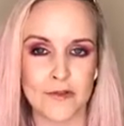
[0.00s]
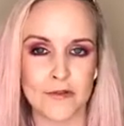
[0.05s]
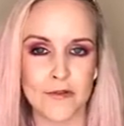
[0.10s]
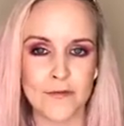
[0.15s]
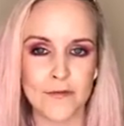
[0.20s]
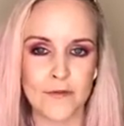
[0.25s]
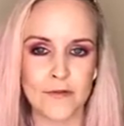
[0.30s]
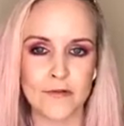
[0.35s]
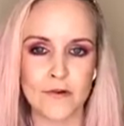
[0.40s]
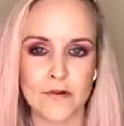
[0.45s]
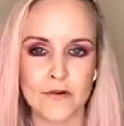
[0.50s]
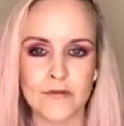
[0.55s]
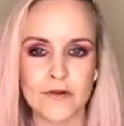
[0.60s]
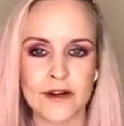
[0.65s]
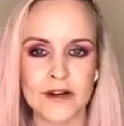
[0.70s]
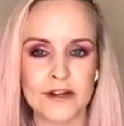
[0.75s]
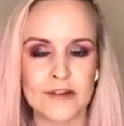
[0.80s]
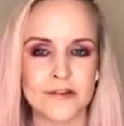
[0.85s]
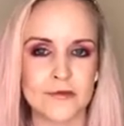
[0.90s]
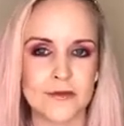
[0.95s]
So if you're not
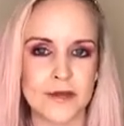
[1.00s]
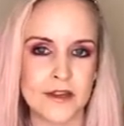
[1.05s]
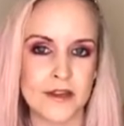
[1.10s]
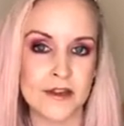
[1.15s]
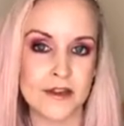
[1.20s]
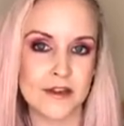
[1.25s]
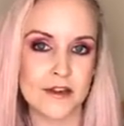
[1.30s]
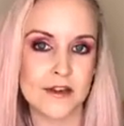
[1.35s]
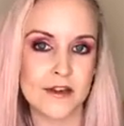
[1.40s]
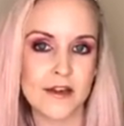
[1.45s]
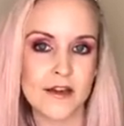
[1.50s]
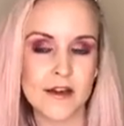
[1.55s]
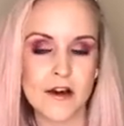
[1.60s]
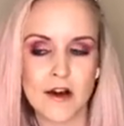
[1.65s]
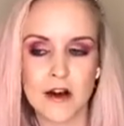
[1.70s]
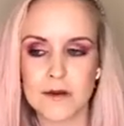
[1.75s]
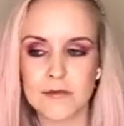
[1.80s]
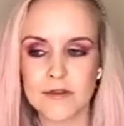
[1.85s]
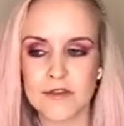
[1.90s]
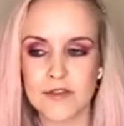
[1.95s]
already doing it,
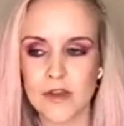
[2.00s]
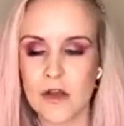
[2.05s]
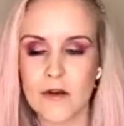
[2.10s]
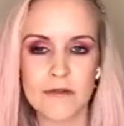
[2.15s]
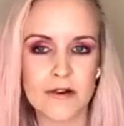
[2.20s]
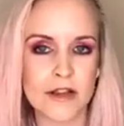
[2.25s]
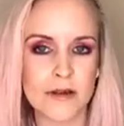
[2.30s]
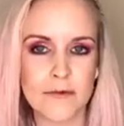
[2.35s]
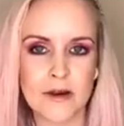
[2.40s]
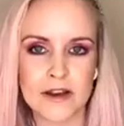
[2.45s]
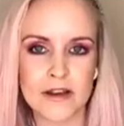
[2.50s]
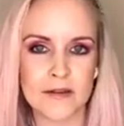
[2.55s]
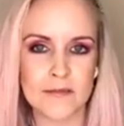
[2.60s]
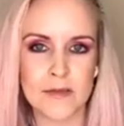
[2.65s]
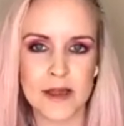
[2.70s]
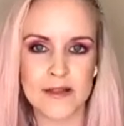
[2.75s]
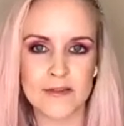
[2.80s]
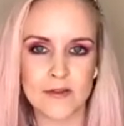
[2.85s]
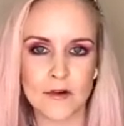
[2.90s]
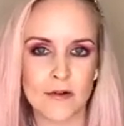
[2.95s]
I would totally
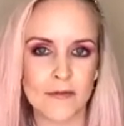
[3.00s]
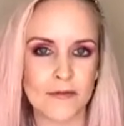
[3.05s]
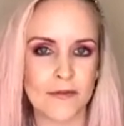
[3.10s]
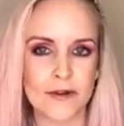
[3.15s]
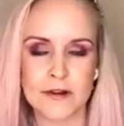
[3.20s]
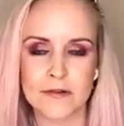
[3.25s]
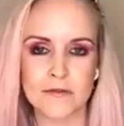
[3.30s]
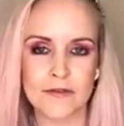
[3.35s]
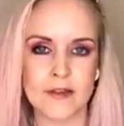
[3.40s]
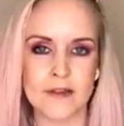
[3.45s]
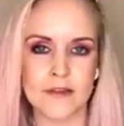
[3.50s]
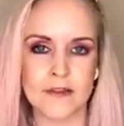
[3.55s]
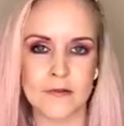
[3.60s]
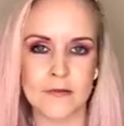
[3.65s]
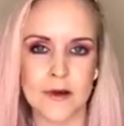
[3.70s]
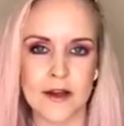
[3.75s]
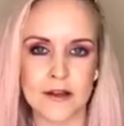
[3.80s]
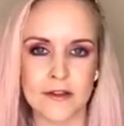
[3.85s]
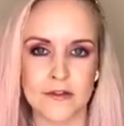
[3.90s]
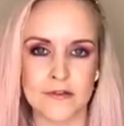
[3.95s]
recommend offering all these
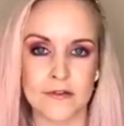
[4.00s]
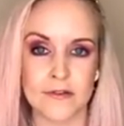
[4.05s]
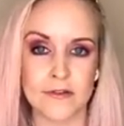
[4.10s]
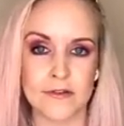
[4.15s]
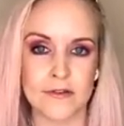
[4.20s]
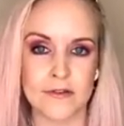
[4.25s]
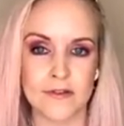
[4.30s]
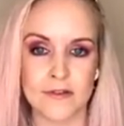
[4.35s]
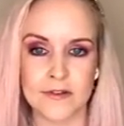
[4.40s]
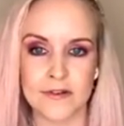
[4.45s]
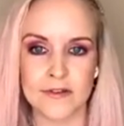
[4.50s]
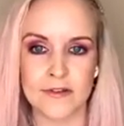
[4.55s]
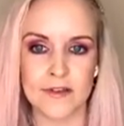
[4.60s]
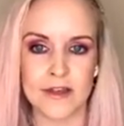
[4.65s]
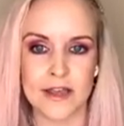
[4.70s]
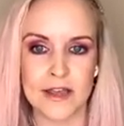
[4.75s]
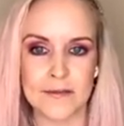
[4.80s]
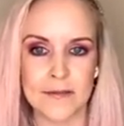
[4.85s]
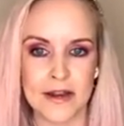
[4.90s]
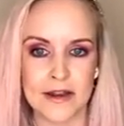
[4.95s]
little extras, because
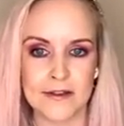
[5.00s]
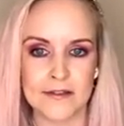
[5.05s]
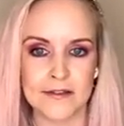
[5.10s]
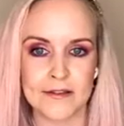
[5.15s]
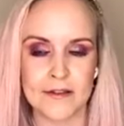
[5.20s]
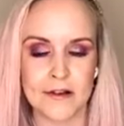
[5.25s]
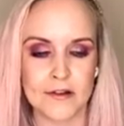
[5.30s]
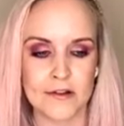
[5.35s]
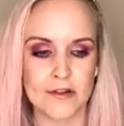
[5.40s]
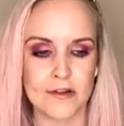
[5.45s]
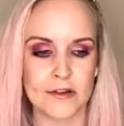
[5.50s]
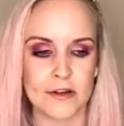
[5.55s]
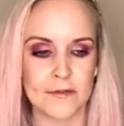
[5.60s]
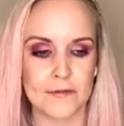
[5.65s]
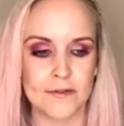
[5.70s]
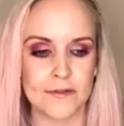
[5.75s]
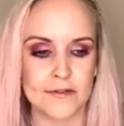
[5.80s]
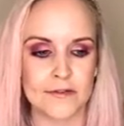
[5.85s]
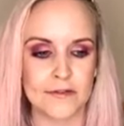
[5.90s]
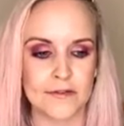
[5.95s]
honestly, it makes such a
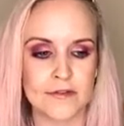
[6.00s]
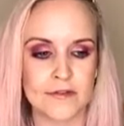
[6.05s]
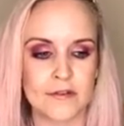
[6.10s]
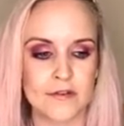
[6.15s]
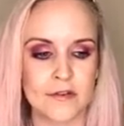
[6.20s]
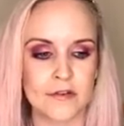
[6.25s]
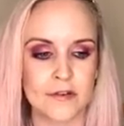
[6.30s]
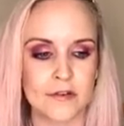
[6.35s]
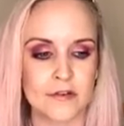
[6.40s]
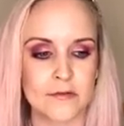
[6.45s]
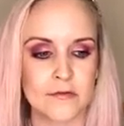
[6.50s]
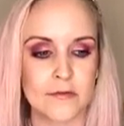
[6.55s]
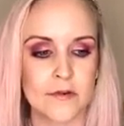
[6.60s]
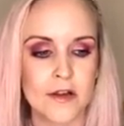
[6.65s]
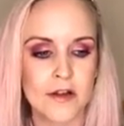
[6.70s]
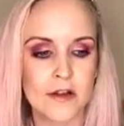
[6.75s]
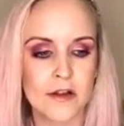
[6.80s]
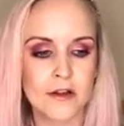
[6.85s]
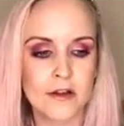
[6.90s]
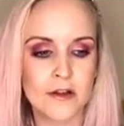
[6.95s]
difference to
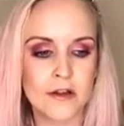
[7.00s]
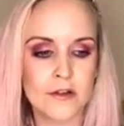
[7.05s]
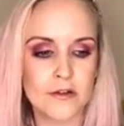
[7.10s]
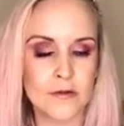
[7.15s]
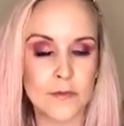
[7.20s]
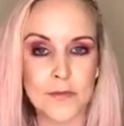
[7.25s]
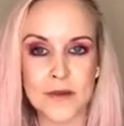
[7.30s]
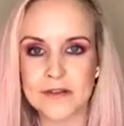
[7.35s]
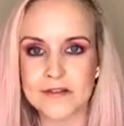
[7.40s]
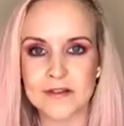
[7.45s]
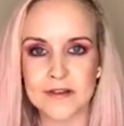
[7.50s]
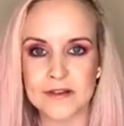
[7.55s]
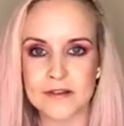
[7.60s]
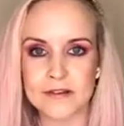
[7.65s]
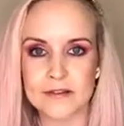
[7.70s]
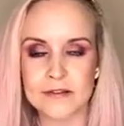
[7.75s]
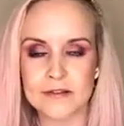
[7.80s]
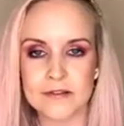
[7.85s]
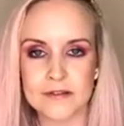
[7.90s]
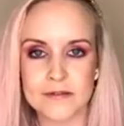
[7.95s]
your
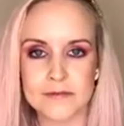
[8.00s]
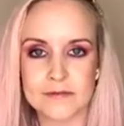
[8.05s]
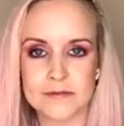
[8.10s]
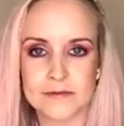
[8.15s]
business.